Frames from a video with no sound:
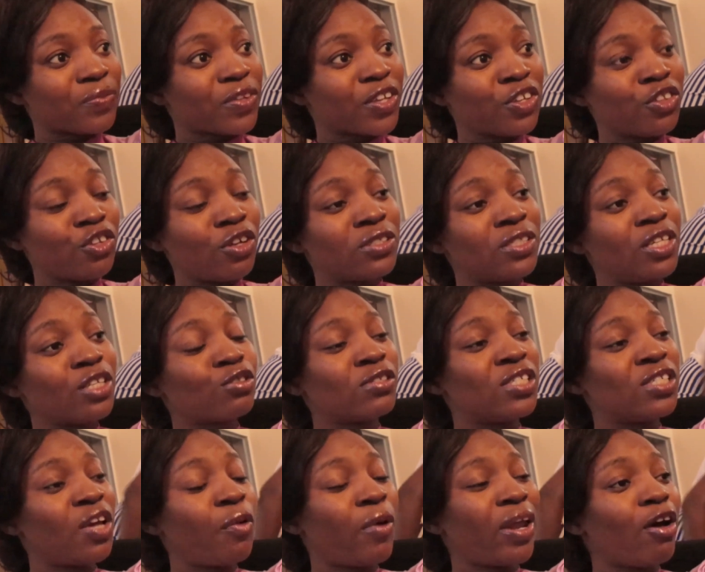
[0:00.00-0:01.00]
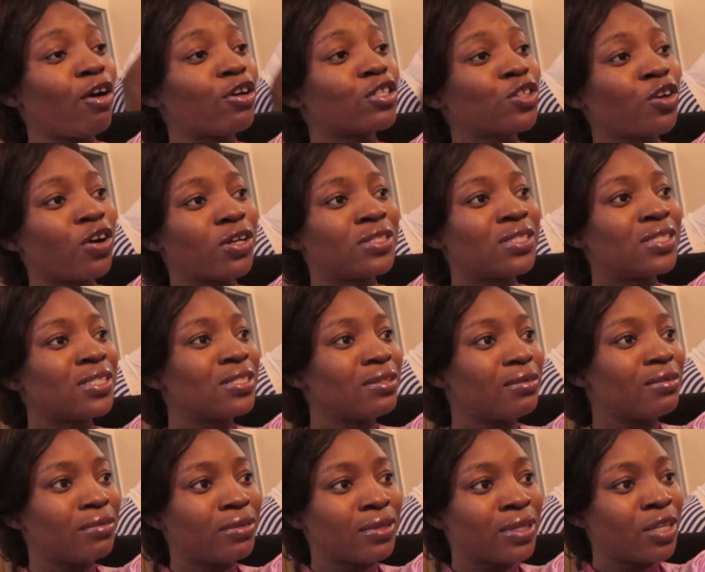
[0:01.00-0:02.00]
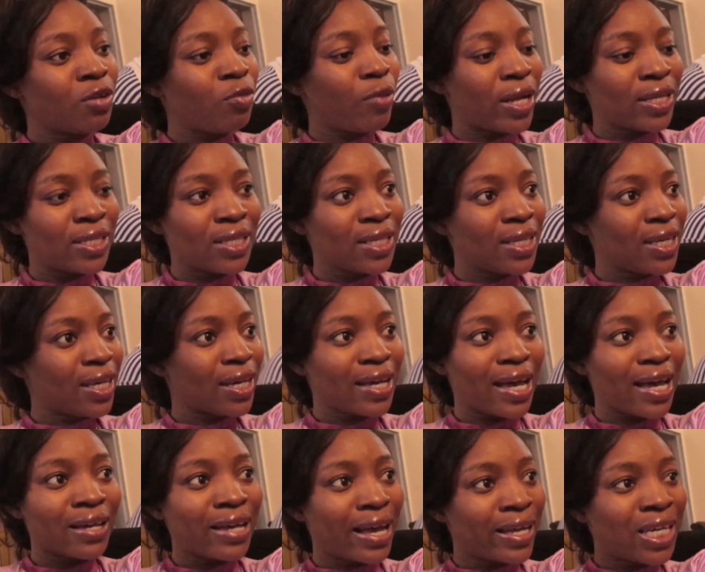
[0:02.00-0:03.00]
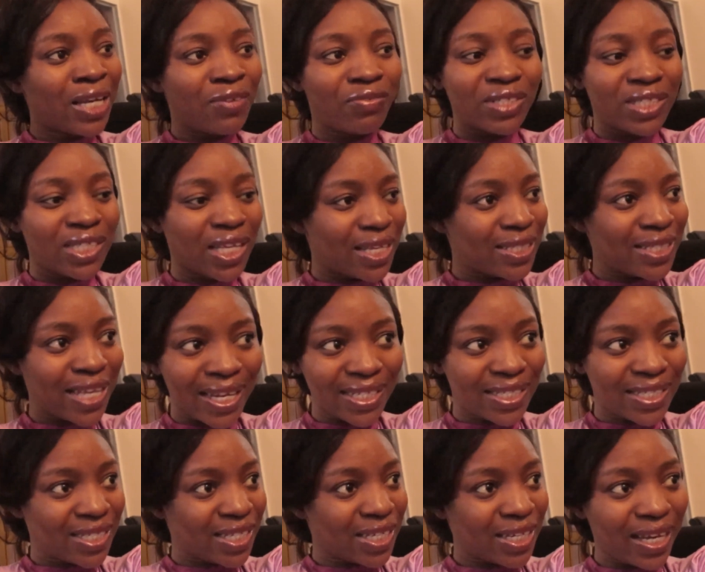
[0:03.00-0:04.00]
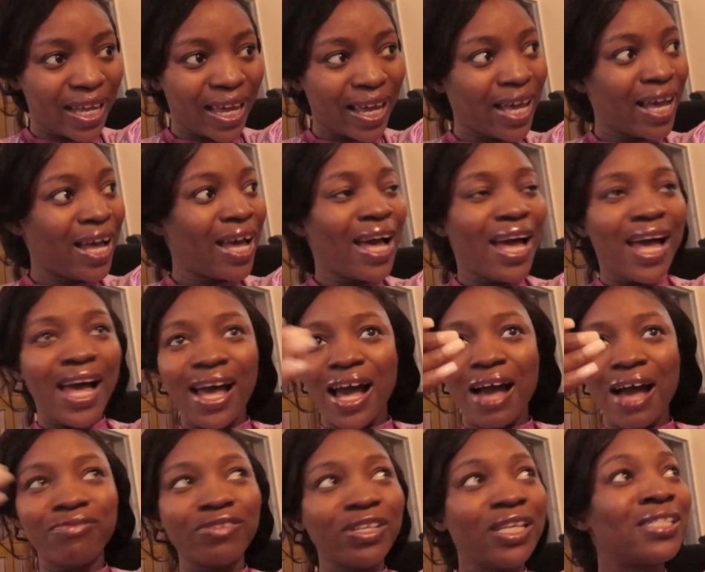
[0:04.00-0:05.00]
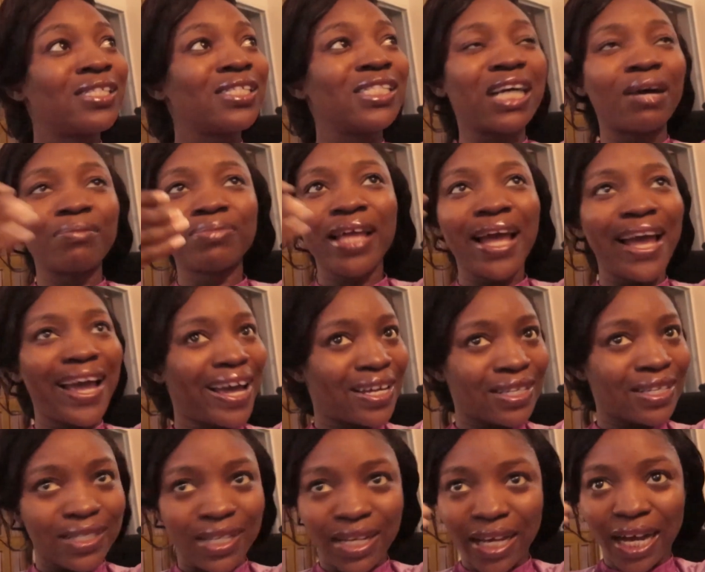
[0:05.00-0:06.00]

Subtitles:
No, see, today when I was cutting the wedding cake, I didn't even taste anything. Like, I've eaten, I'm tired.